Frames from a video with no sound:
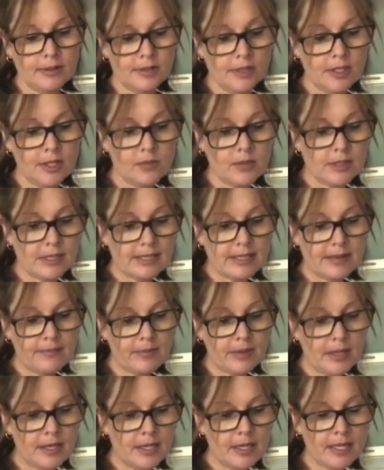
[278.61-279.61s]
Don't want
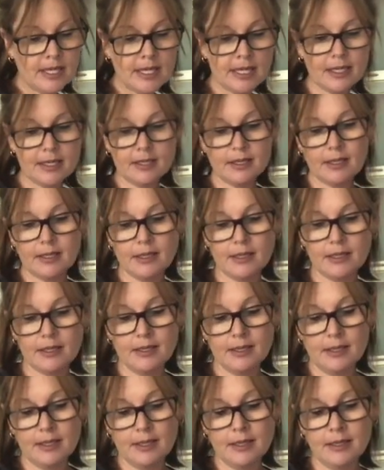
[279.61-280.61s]
somebody to get
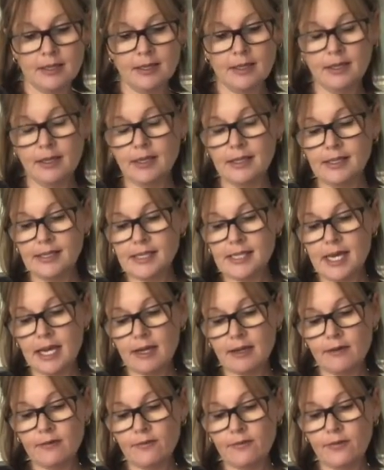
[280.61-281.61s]
a stack
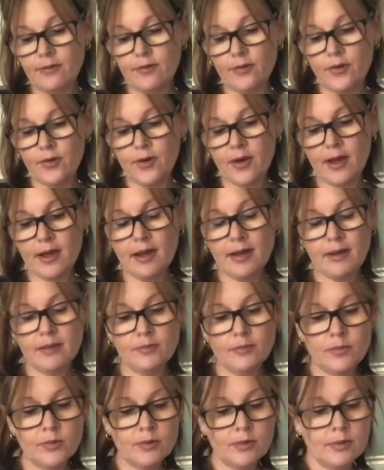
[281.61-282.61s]
of
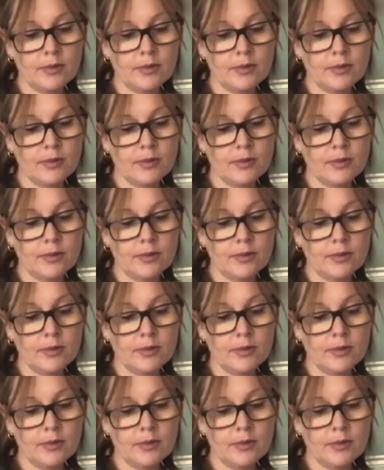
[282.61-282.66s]
um,